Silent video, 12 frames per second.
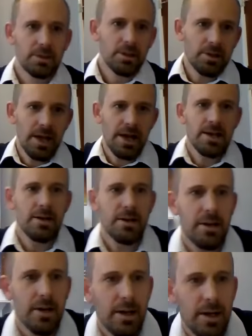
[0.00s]
Okay,
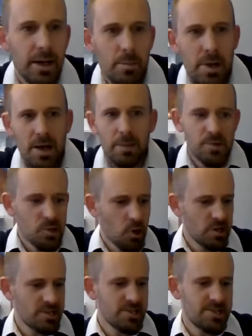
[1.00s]
I'm
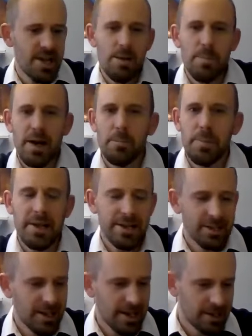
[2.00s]
joined today by
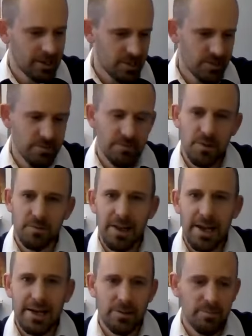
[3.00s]
Pete Leyland of
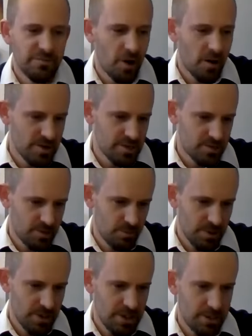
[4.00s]
Leyland Forrest, who
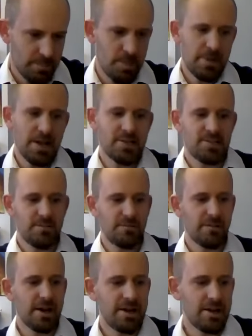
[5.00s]
are a passive
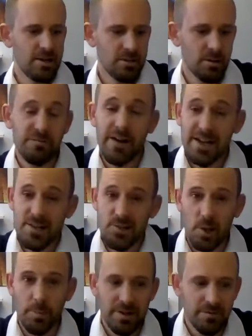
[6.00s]
fire or fire
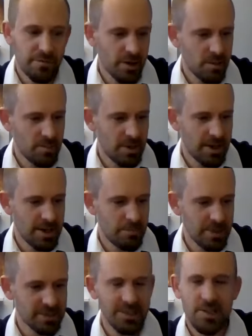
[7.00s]
stopping firm and
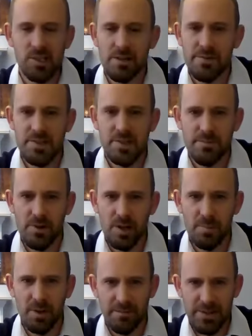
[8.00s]
building services
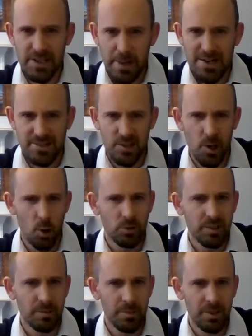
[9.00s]
firm. I think you're based in
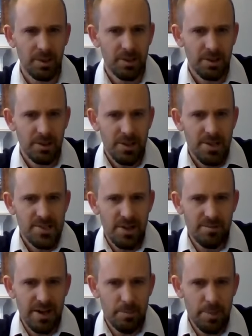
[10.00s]
Oldham. Is
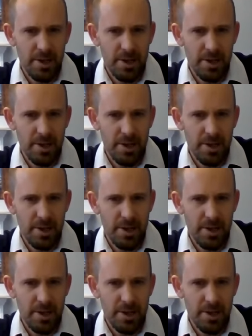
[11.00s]
that right,